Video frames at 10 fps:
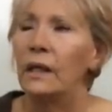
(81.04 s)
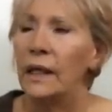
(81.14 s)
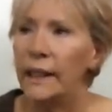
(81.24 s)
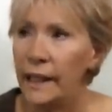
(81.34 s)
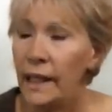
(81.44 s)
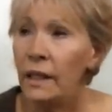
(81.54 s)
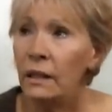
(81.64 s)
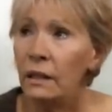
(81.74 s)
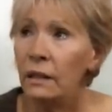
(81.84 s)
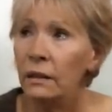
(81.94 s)
And
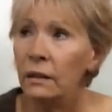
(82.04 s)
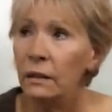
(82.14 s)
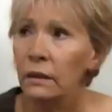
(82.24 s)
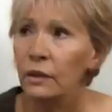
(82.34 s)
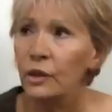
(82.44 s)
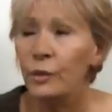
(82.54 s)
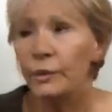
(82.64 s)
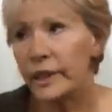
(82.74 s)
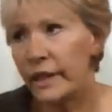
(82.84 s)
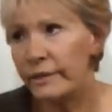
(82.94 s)
then she
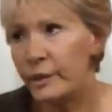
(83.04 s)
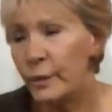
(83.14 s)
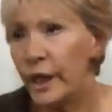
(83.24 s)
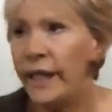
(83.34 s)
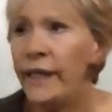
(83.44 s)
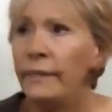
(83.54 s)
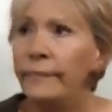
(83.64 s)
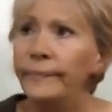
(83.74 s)
was carried away